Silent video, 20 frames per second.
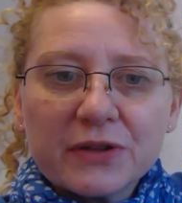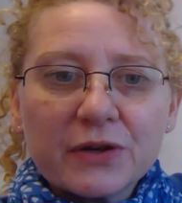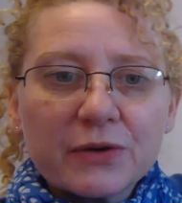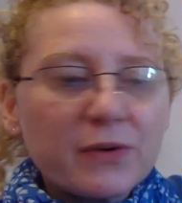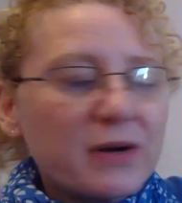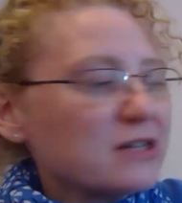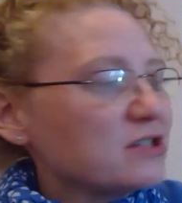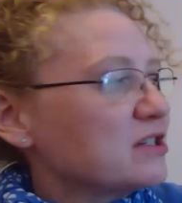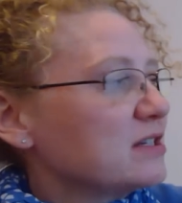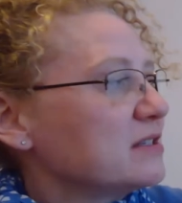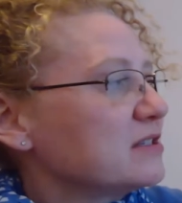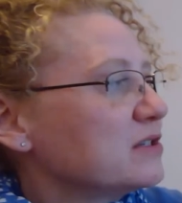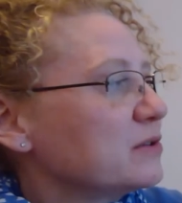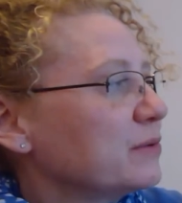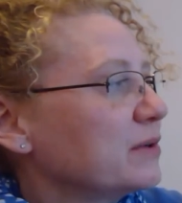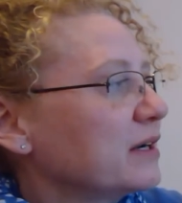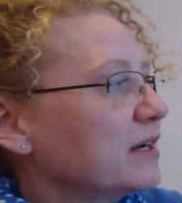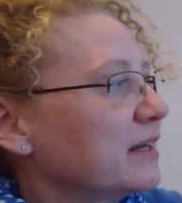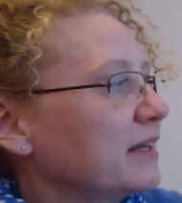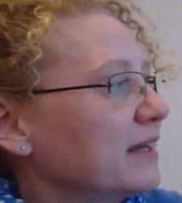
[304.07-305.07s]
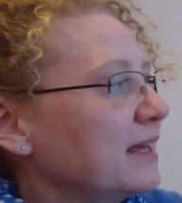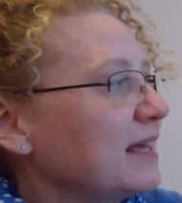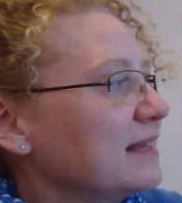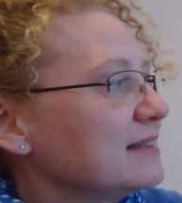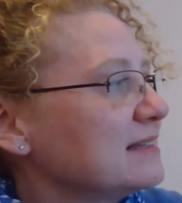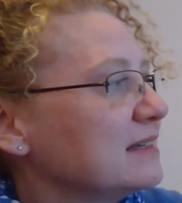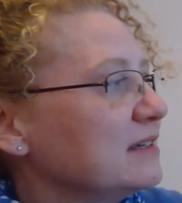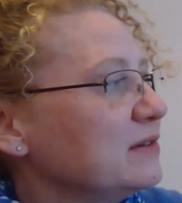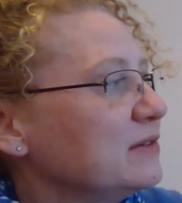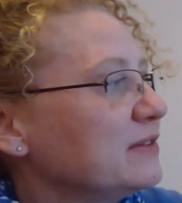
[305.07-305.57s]
the questions, so we're going to get
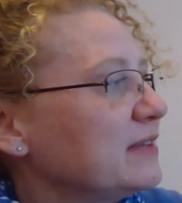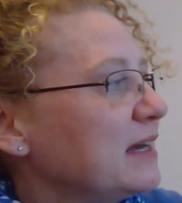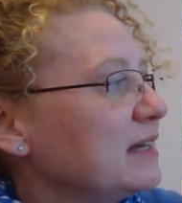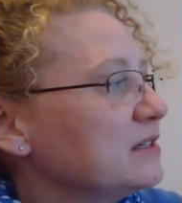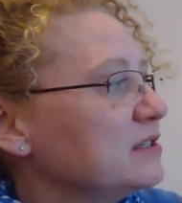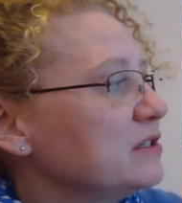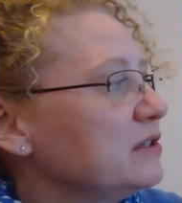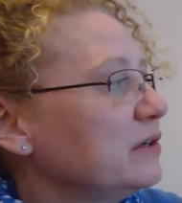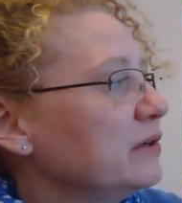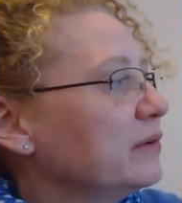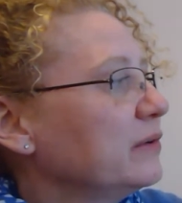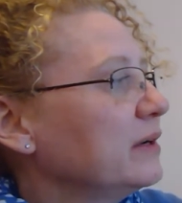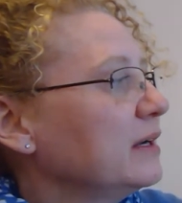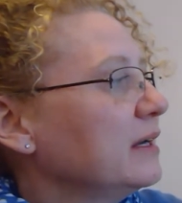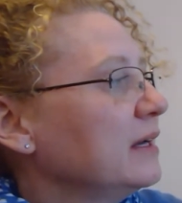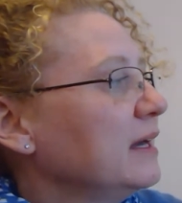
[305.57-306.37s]
to use that too,